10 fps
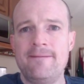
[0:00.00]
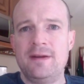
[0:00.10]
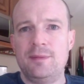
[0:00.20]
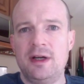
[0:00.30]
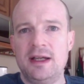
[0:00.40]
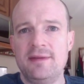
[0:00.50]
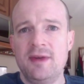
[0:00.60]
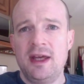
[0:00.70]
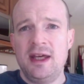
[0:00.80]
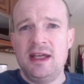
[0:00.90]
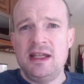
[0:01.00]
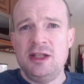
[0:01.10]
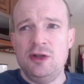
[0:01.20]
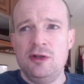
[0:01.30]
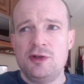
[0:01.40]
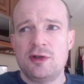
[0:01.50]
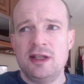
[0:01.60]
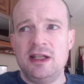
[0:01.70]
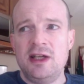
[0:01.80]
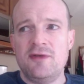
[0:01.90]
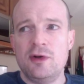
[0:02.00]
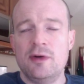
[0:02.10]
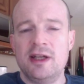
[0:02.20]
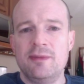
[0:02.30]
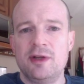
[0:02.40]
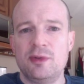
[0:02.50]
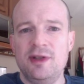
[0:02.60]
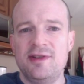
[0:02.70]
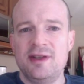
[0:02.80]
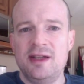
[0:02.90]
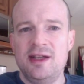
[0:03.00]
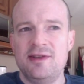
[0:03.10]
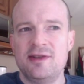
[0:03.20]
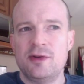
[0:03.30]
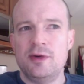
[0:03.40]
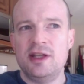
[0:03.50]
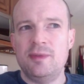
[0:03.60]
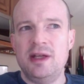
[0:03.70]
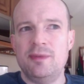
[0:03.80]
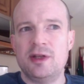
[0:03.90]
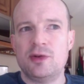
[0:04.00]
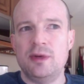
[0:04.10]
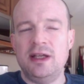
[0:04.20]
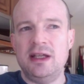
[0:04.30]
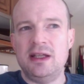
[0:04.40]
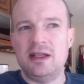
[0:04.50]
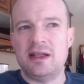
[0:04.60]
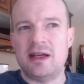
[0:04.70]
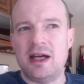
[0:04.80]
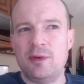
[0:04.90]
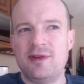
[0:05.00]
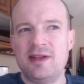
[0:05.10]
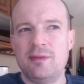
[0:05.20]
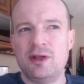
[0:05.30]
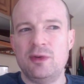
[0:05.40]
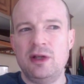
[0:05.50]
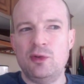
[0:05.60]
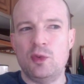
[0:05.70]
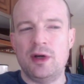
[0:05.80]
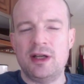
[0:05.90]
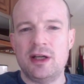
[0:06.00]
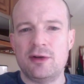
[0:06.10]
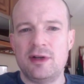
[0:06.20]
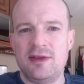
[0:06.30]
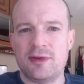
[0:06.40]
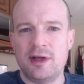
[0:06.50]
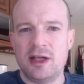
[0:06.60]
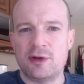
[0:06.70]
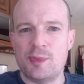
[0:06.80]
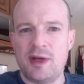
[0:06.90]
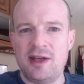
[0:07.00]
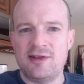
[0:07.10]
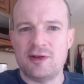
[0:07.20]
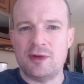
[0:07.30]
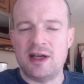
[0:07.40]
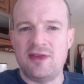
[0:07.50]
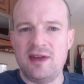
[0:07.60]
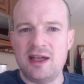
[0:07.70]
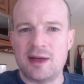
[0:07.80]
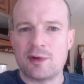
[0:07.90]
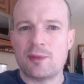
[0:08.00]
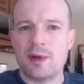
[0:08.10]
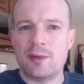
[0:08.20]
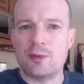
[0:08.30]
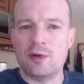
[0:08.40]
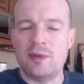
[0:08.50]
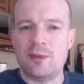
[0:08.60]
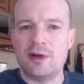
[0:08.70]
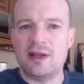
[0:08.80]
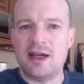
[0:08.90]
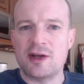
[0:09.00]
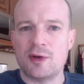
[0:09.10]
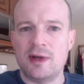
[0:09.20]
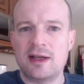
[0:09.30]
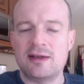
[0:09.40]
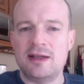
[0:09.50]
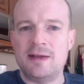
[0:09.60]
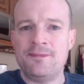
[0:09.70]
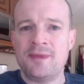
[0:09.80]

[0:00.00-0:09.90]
But usually, if you're going in between cities, it's going to be between, I would say, between 100 and 300 peso. I think I'm remembering that correctly.